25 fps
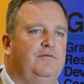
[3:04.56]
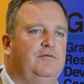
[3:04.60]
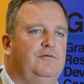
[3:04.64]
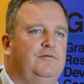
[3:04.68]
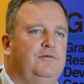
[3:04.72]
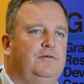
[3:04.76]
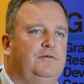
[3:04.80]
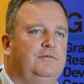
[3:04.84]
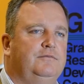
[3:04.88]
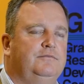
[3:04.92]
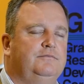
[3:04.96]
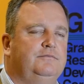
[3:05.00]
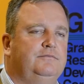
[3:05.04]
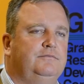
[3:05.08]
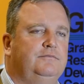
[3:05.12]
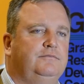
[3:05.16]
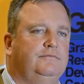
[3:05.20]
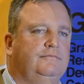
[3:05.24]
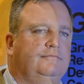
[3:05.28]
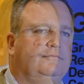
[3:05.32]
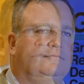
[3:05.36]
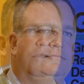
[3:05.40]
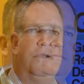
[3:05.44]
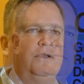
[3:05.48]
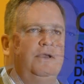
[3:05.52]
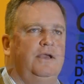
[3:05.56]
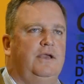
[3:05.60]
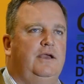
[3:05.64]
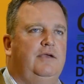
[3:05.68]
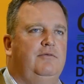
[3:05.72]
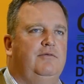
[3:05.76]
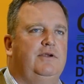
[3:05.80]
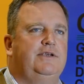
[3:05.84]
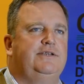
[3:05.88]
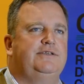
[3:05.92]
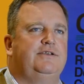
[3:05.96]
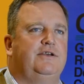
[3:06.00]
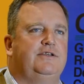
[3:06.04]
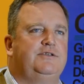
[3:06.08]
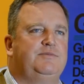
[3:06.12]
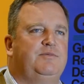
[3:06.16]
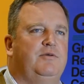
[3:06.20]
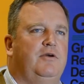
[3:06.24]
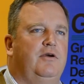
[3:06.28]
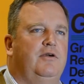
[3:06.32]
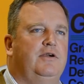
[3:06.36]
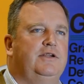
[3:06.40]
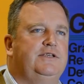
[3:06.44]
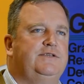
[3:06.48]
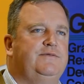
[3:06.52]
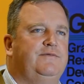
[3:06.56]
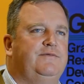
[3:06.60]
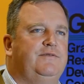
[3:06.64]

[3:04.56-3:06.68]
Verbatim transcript: forward. Key research priorities